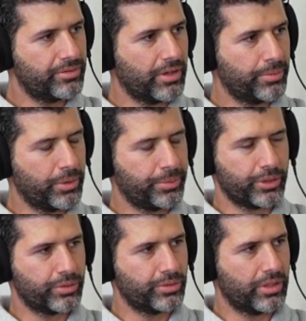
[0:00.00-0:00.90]
5 millimeter
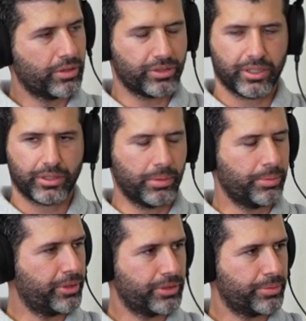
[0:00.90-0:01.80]
gooseneck, or 6
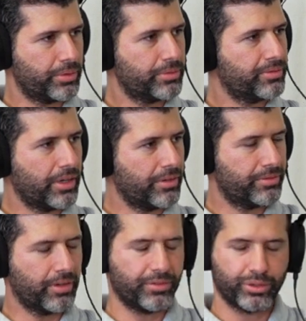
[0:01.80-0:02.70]
millimeters, but
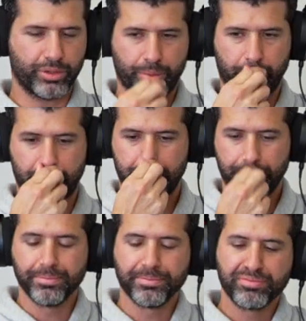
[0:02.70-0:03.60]
five usually works.
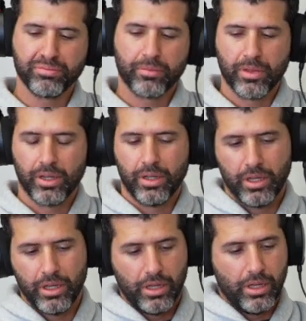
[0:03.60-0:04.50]

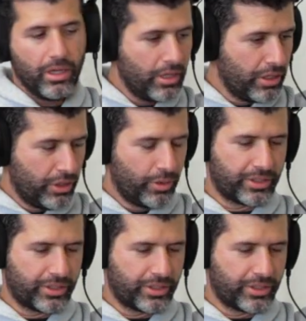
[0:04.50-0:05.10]
You